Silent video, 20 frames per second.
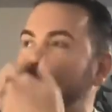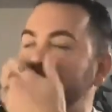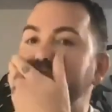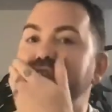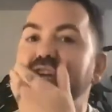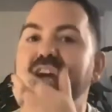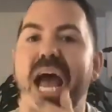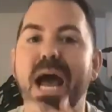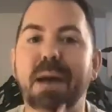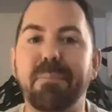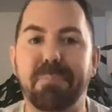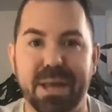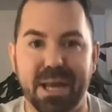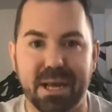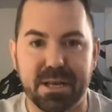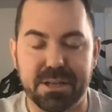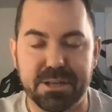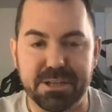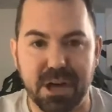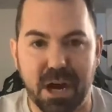
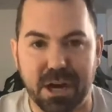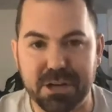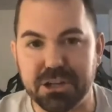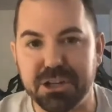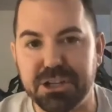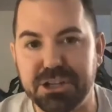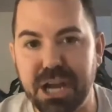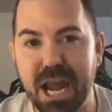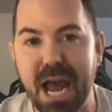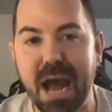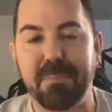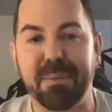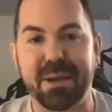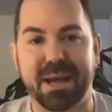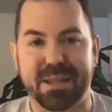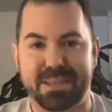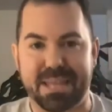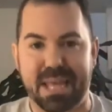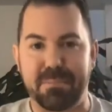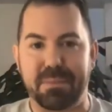Chapik
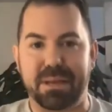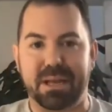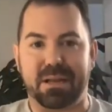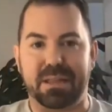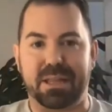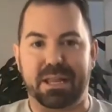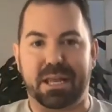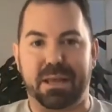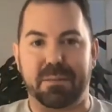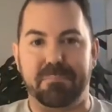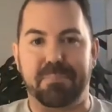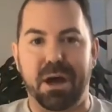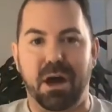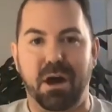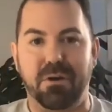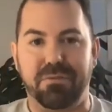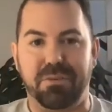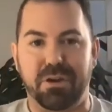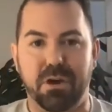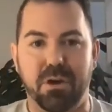at the Amen Clinic in
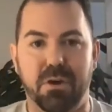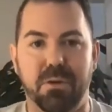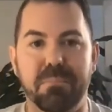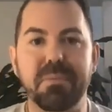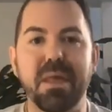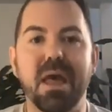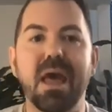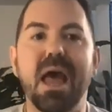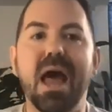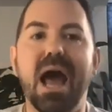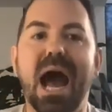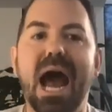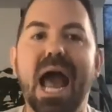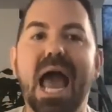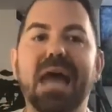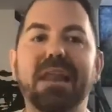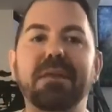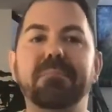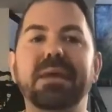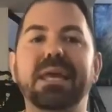Bellevue. I
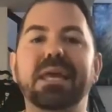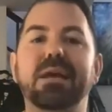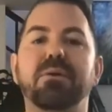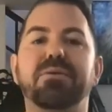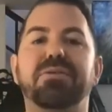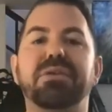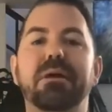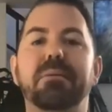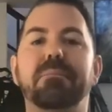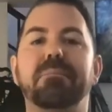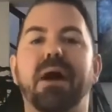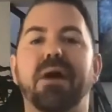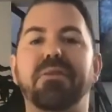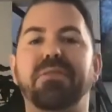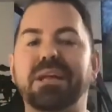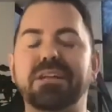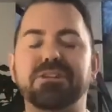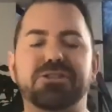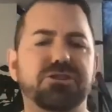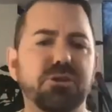had a meeting with him, I
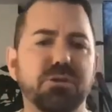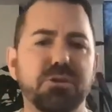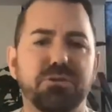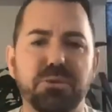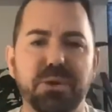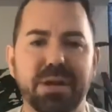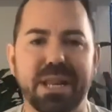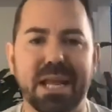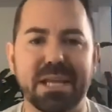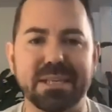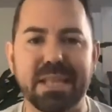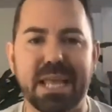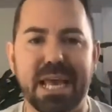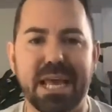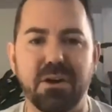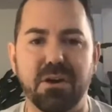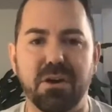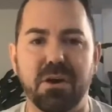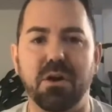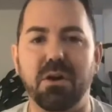think 2 or 3 days
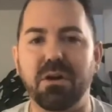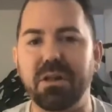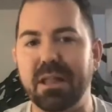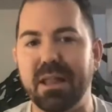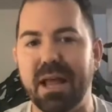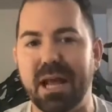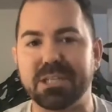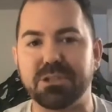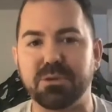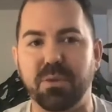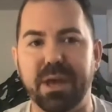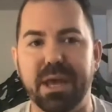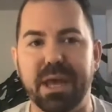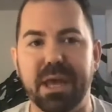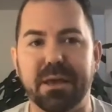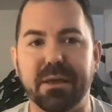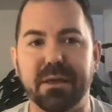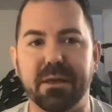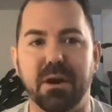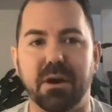later, early last
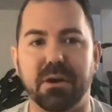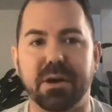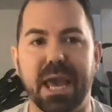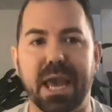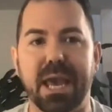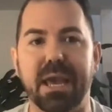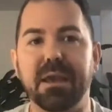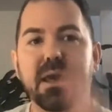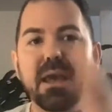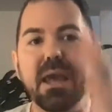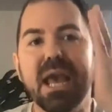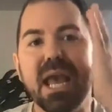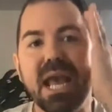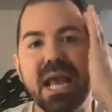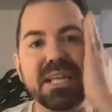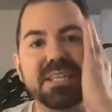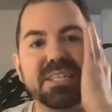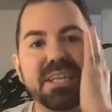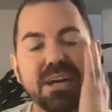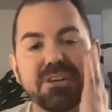week, okay?
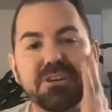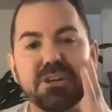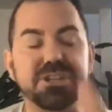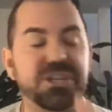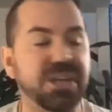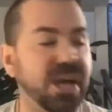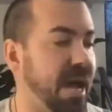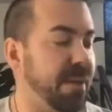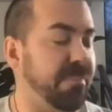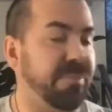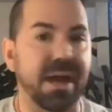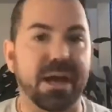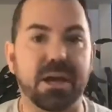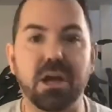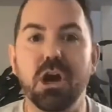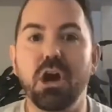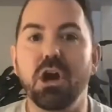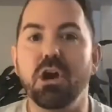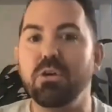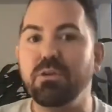And Dr.
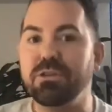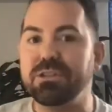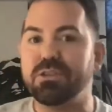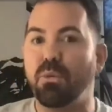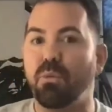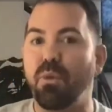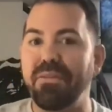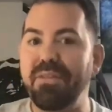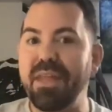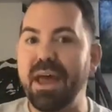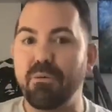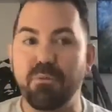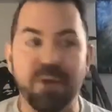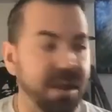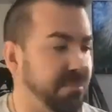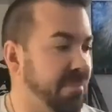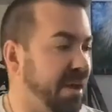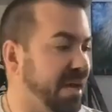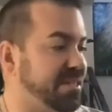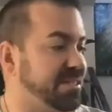Chapik, who's the one that
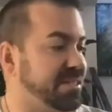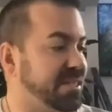read my